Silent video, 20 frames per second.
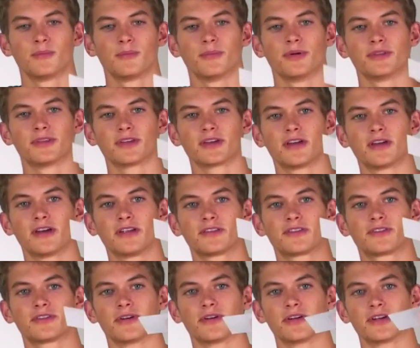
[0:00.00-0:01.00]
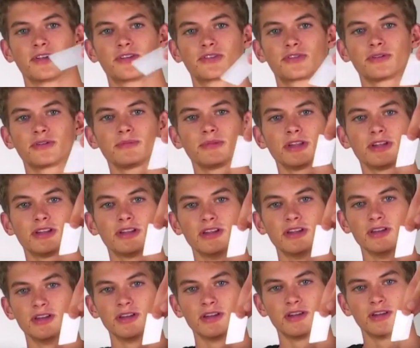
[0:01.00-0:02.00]
but the cuts are extremely
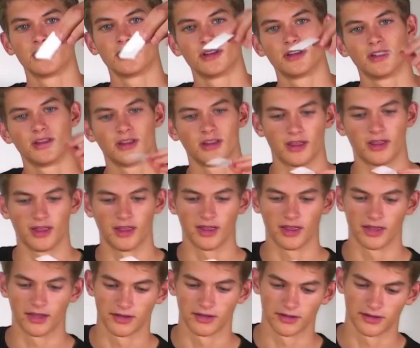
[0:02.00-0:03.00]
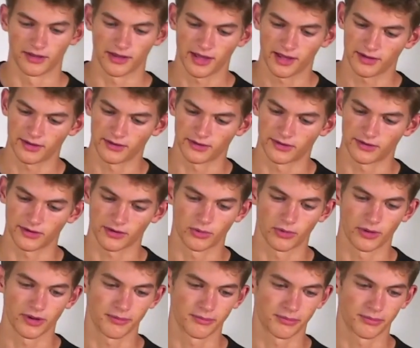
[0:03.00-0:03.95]
clean, and that is quite